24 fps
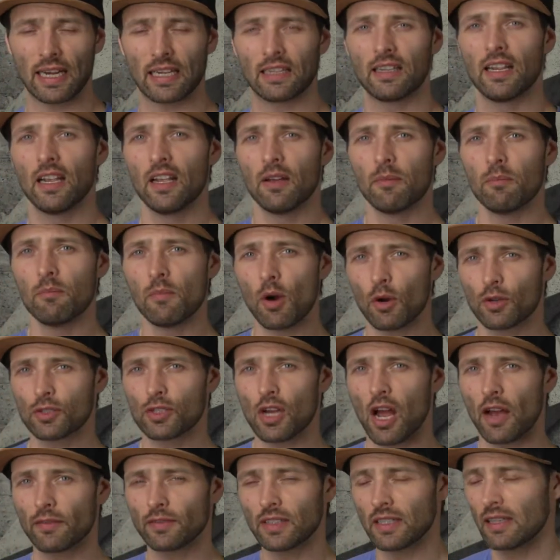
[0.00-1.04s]
and most
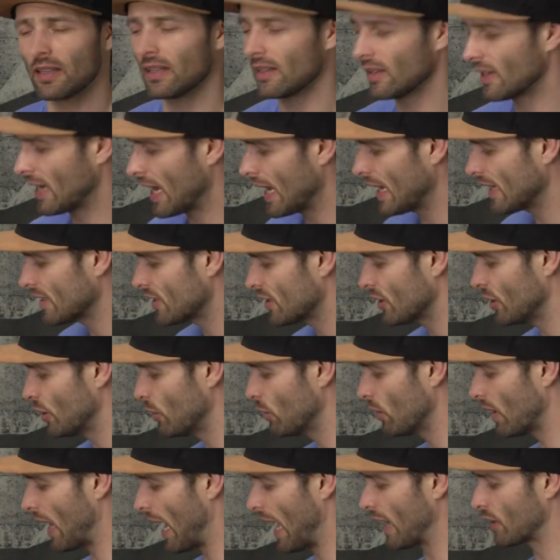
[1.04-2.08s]
often case you
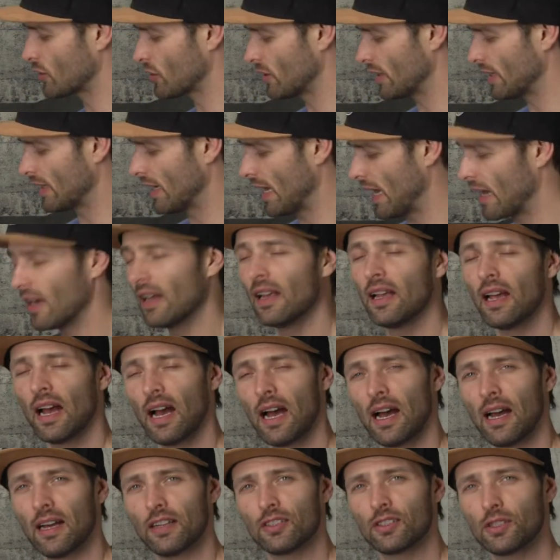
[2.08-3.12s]
will actually get
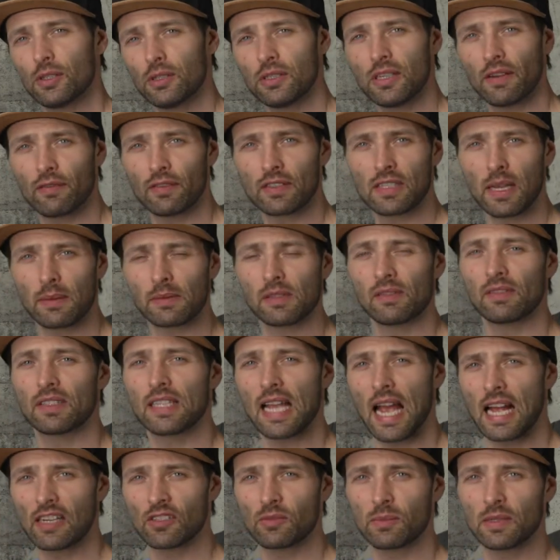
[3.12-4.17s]
uh, two different types of
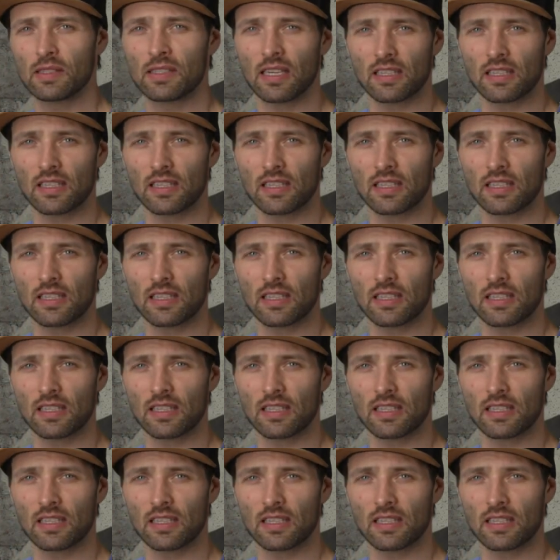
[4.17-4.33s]
attachments,